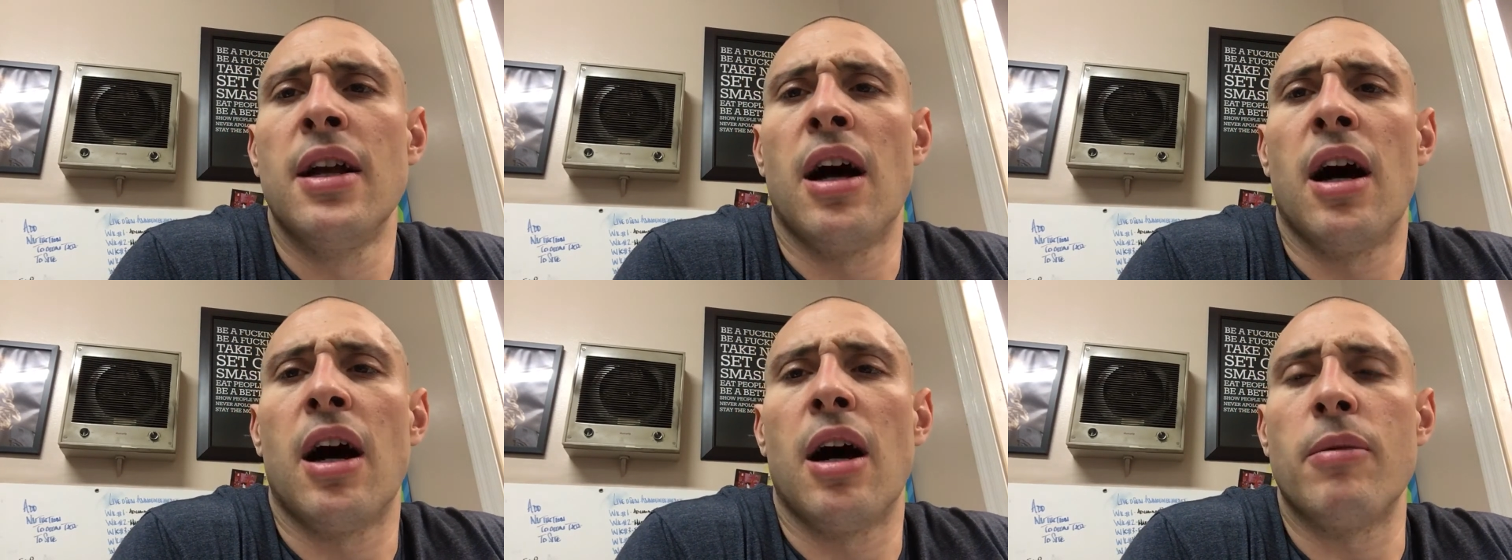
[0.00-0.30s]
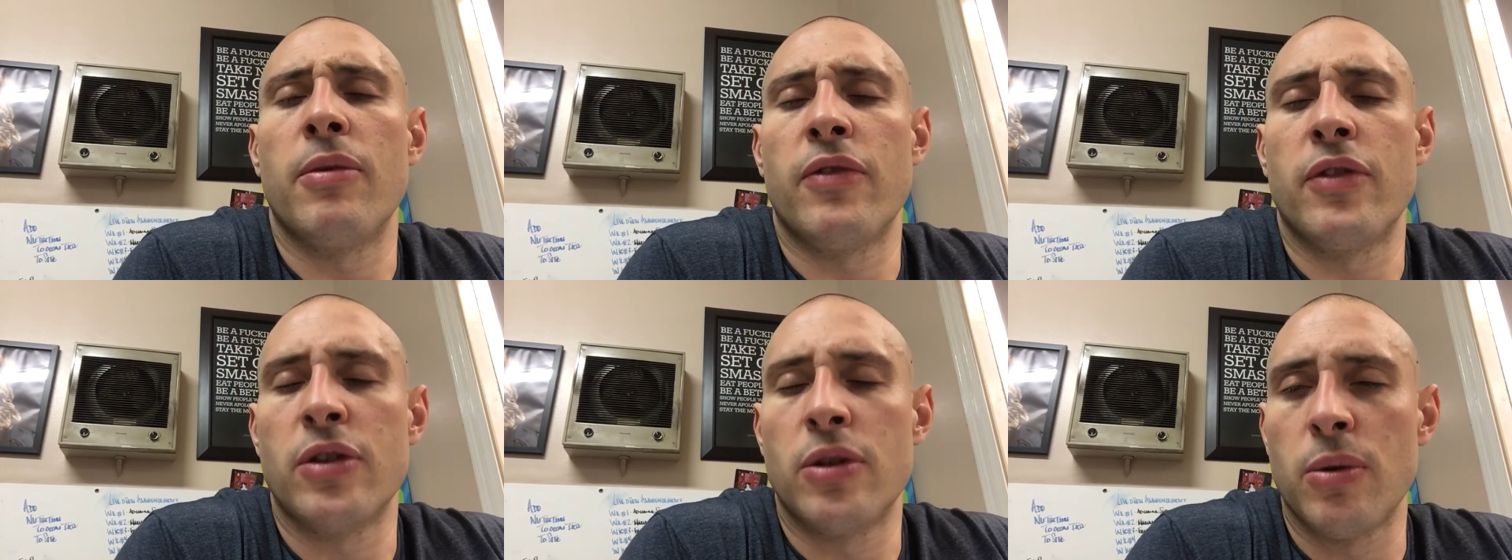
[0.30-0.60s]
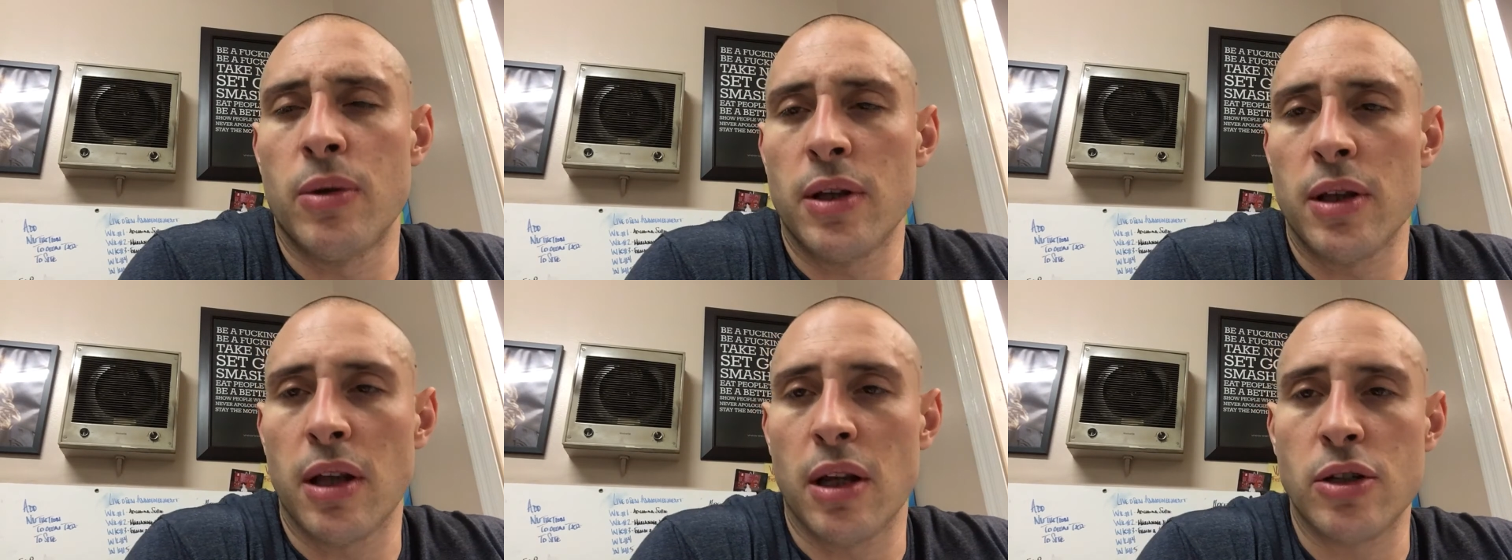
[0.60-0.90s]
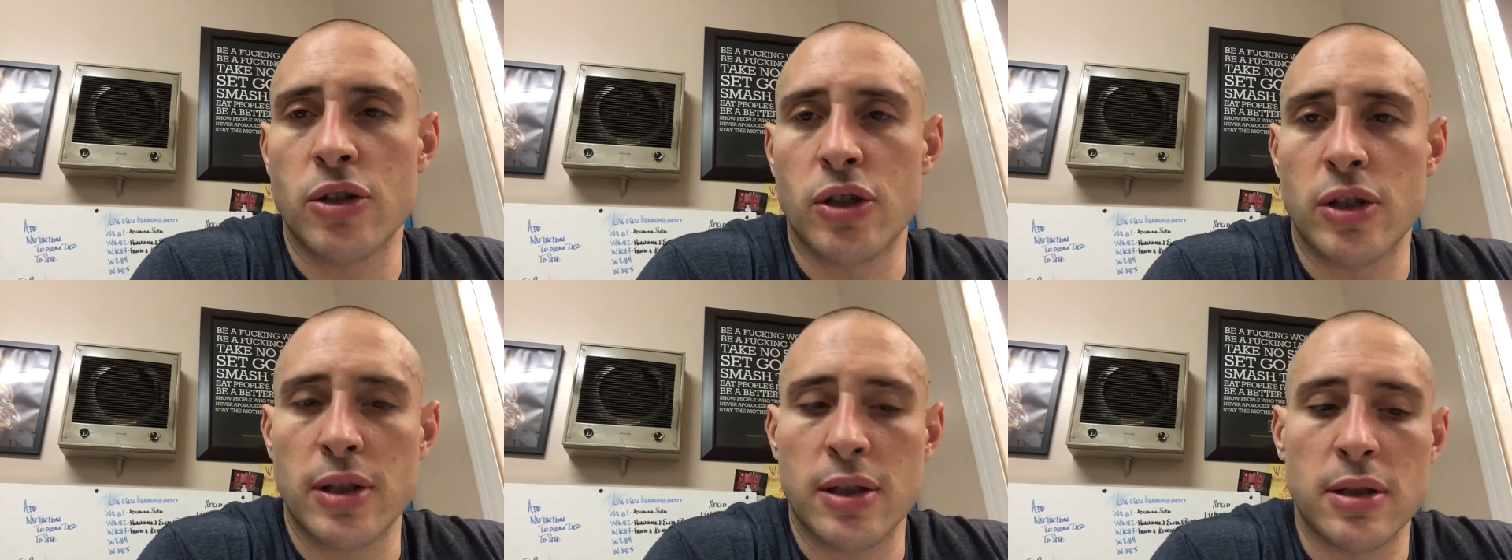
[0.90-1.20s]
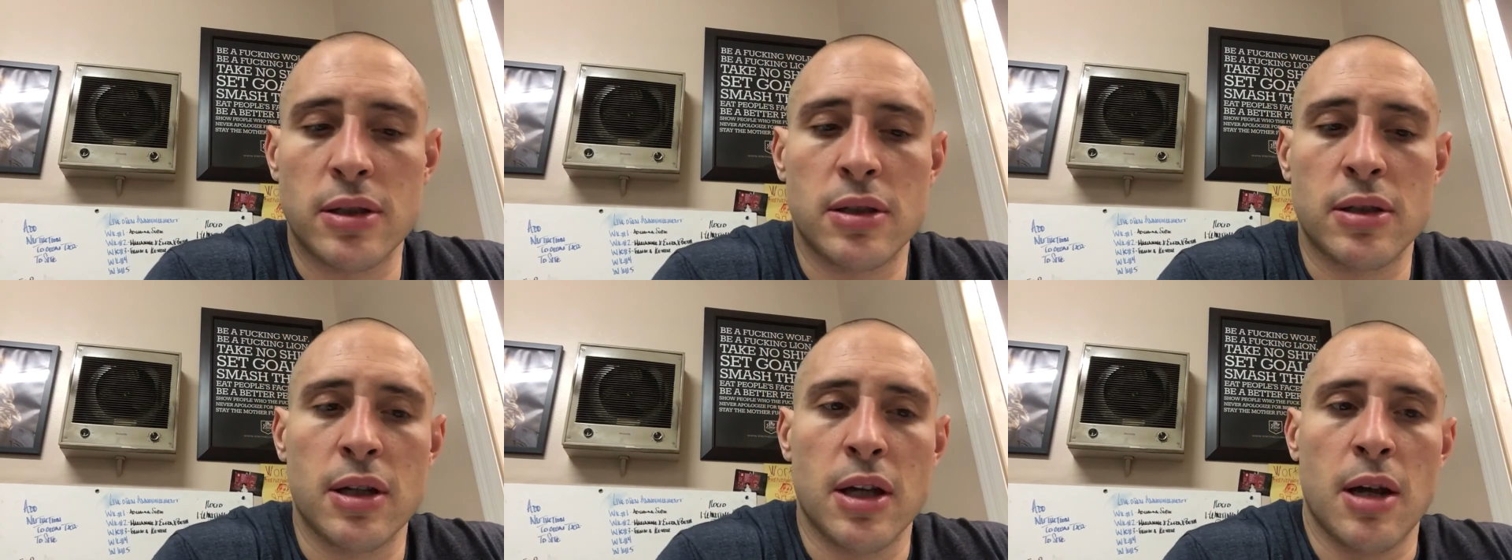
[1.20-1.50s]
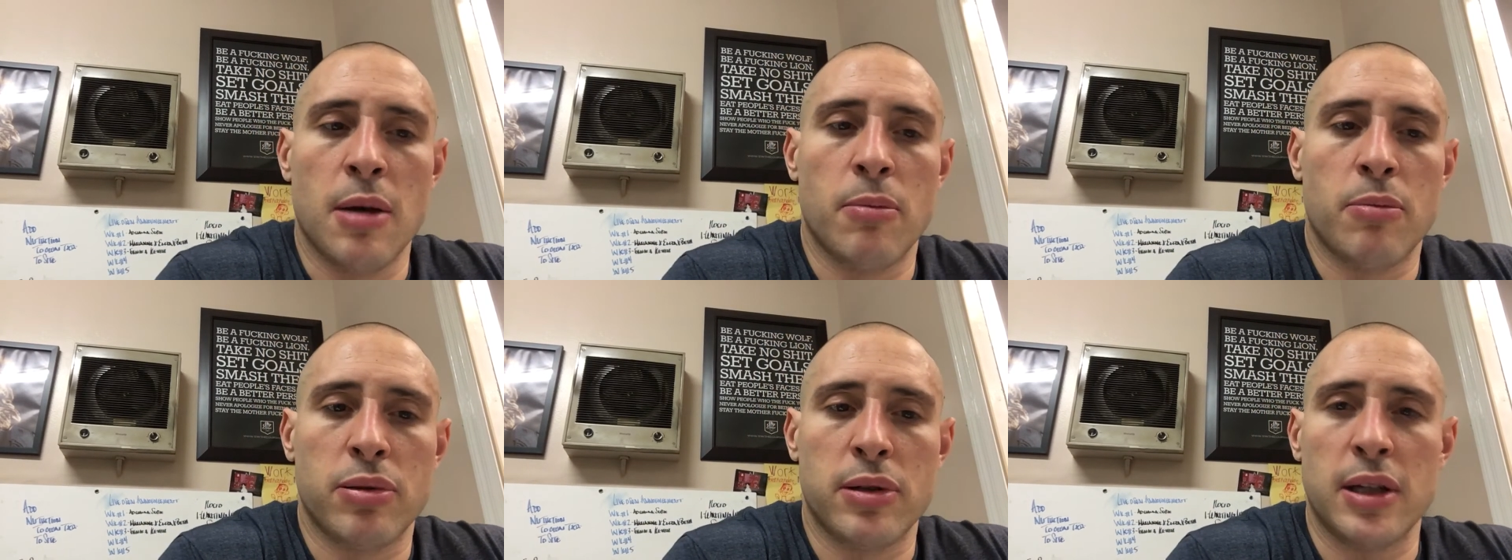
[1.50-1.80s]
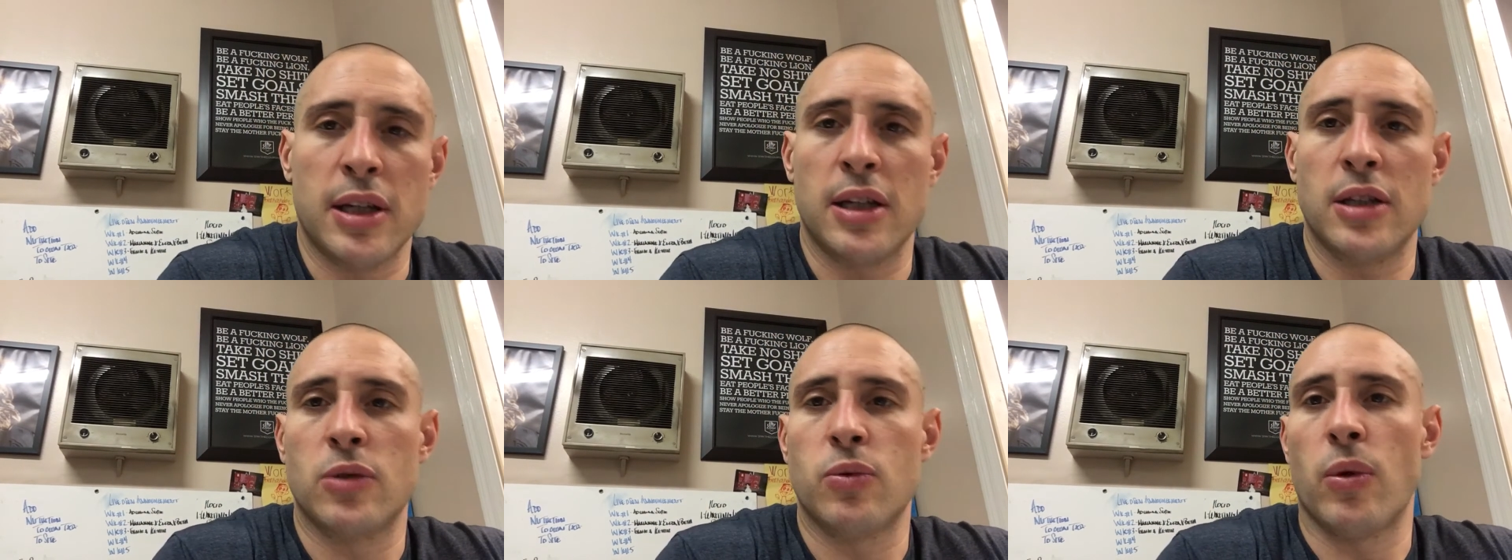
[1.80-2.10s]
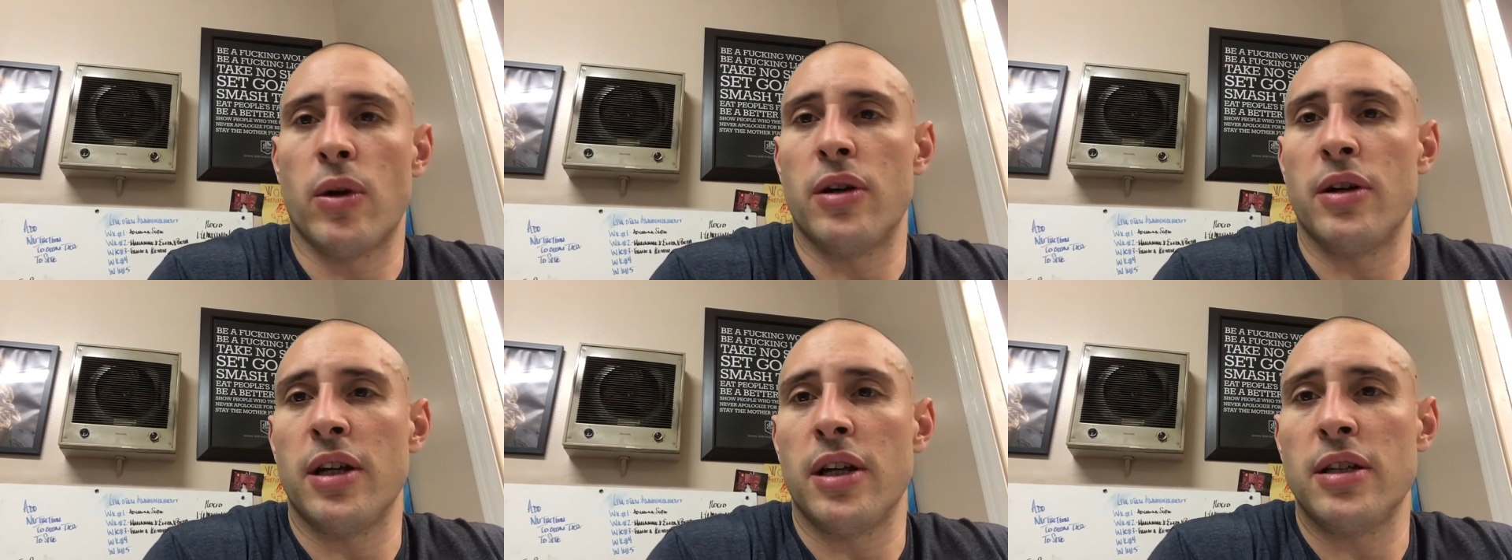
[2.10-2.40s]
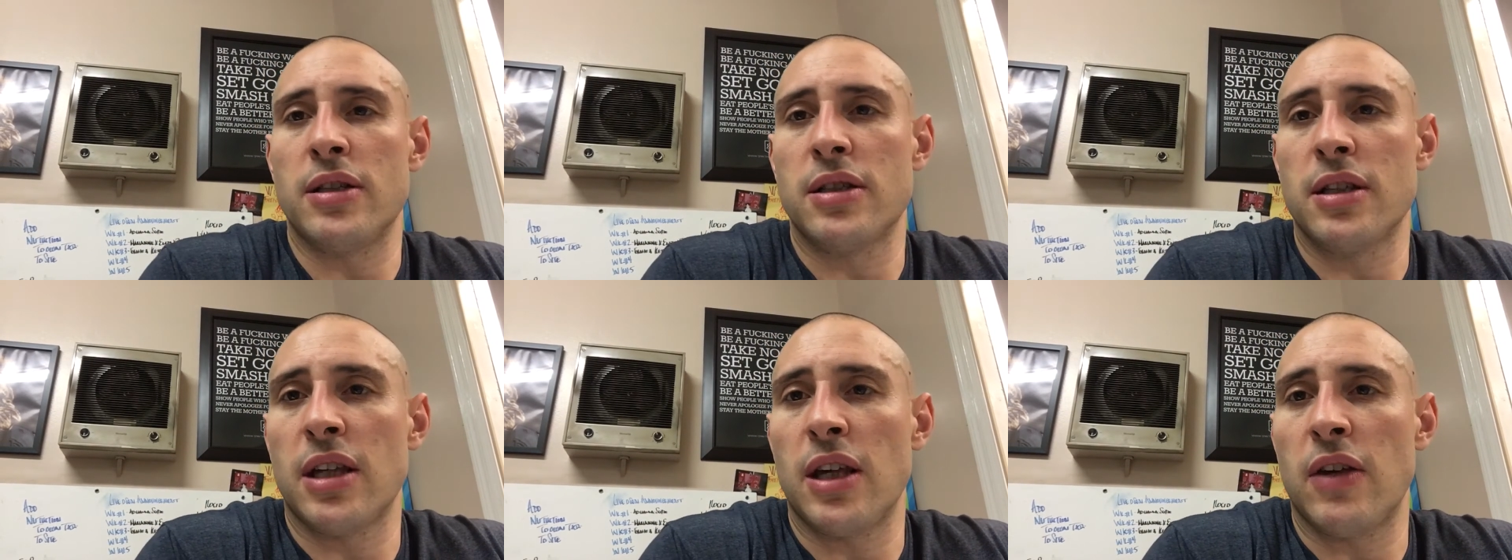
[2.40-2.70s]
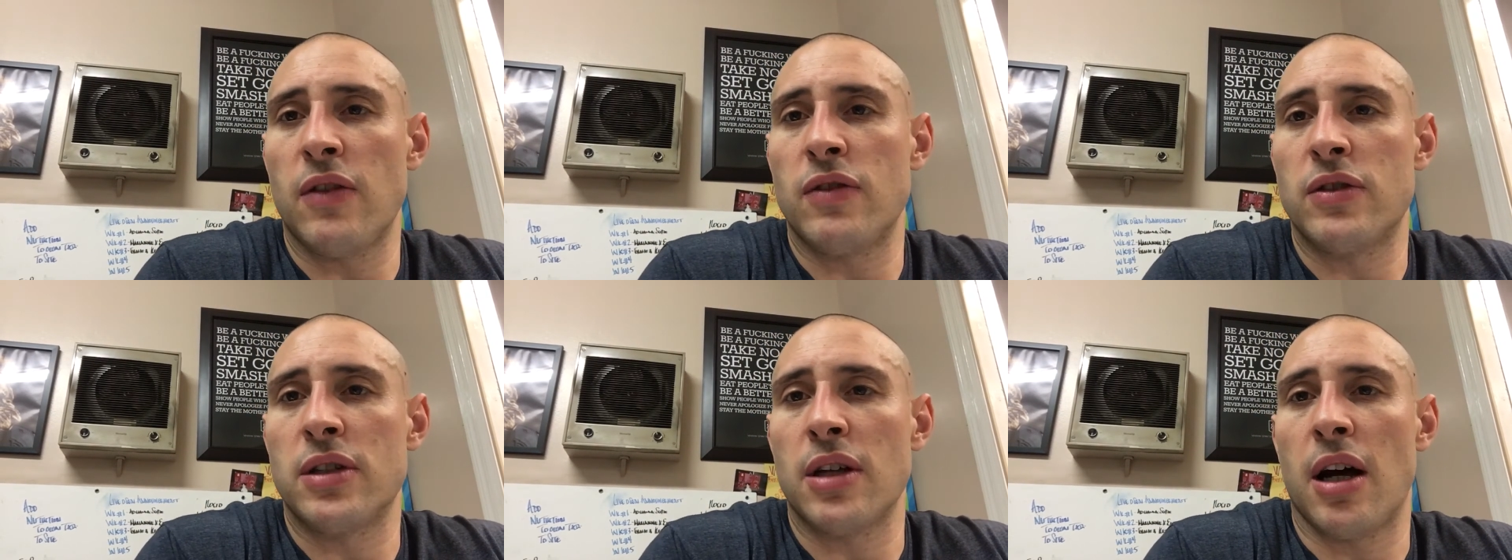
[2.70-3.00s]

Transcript: If you're doing lunges, please wear knee sleeves.